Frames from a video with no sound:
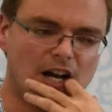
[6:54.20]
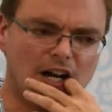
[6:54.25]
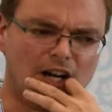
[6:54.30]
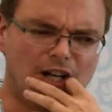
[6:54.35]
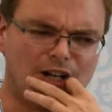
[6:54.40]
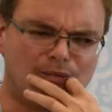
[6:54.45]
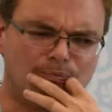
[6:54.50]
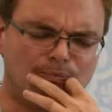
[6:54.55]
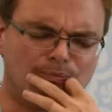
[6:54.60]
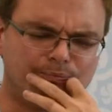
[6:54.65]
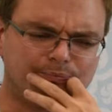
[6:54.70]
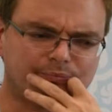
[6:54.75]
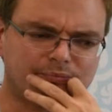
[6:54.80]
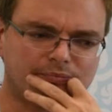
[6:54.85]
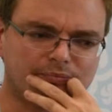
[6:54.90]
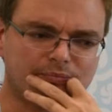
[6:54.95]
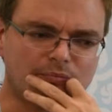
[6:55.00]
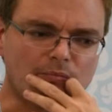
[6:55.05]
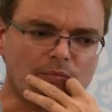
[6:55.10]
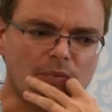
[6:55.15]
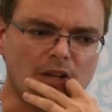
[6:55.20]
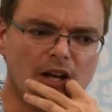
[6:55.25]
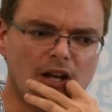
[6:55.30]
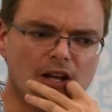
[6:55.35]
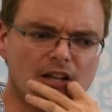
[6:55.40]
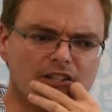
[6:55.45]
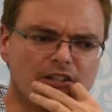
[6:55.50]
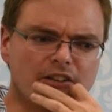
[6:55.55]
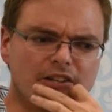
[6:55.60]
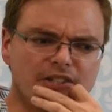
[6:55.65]
Um,
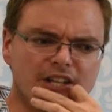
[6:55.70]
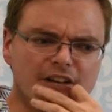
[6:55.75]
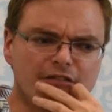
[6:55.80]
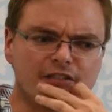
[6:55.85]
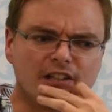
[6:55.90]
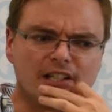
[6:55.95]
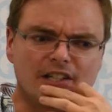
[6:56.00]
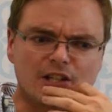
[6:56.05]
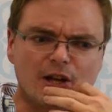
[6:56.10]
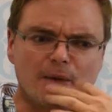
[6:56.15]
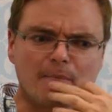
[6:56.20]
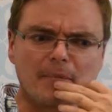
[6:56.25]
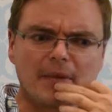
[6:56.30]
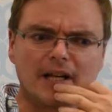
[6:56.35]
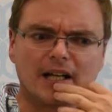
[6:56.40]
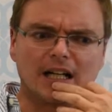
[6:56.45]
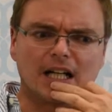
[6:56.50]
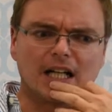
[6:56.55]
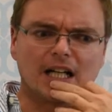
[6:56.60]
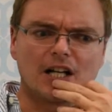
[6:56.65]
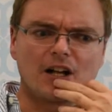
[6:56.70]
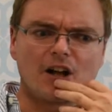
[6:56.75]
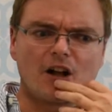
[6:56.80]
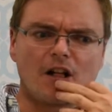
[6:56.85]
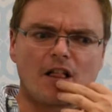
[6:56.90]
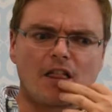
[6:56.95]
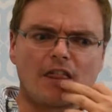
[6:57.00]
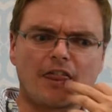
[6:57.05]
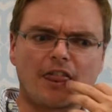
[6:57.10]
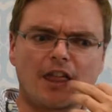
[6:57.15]
so there's definitely something
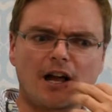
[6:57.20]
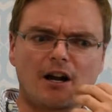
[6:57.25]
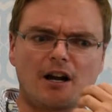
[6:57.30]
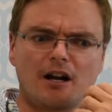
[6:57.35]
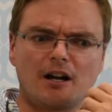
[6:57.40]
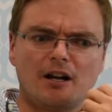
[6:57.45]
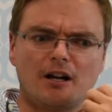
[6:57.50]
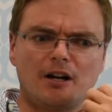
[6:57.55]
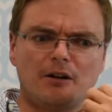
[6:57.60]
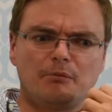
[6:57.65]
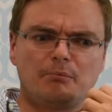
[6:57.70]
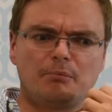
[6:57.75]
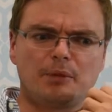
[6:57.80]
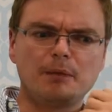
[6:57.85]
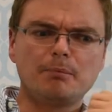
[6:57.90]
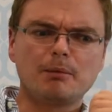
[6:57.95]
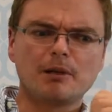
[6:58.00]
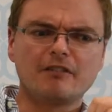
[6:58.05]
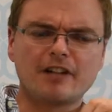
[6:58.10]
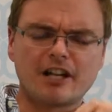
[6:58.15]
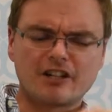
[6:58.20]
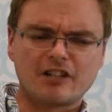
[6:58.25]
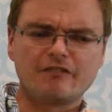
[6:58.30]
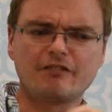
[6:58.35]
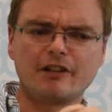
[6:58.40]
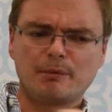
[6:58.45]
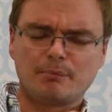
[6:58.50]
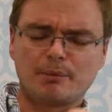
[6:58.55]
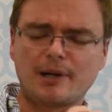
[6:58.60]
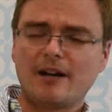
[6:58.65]
that people are actually
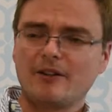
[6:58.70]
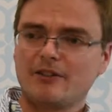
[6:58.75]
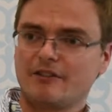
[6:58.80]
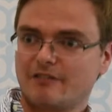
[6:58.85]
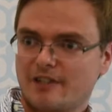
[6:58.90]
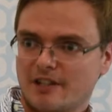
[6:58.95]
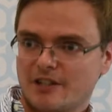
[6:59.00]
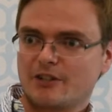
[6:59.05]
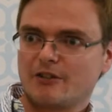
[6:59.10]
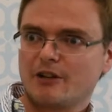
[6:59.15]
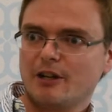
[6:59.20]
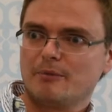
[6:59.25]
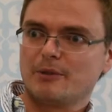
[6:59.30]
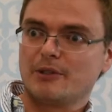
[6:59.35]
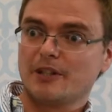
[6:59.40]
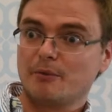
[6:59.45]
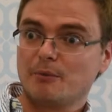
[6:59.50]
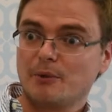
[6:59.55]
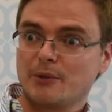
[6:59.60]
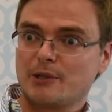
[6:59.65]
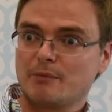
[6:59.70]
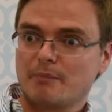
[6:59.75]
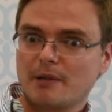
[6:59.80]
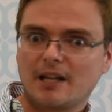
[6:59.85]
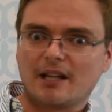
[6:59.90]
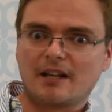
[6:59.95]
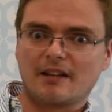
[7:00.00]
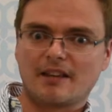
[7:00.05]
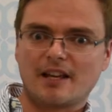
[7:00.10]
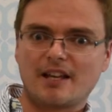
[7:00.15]
very proud of their script and they want to
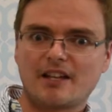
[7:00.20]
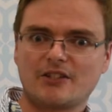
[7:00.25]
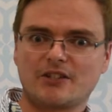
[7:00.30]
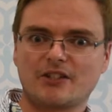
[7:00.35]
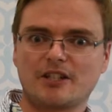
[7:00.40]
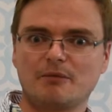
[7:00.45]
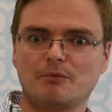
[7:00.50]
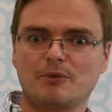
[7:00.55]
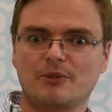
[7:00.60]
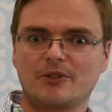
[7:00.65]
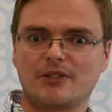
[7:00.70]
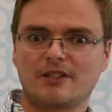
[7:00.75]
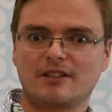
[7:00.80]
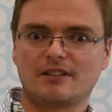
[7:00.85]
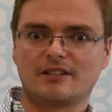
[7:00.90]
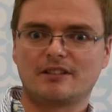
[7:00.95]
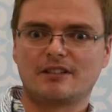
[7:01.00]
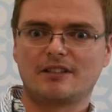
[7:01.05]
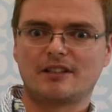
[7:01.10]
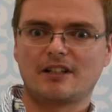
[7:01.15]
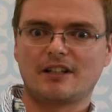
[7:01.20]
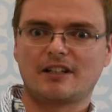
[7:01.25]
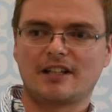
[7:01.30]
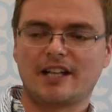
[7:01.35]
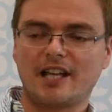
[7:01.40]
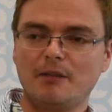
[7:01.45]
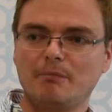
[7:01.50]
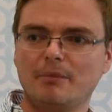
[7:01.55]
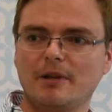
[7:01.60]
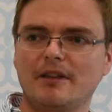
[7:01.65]
make it theirs and they want to kind of
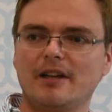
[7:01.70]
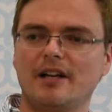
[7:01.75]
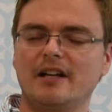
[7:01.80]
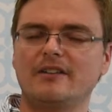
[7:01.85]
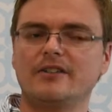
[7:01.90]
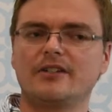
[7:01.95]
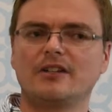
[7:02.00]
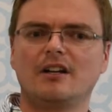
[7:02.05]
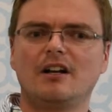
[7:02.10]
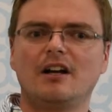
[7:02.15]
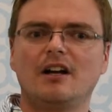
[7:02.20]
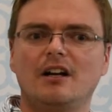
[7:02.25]
keep it theirs.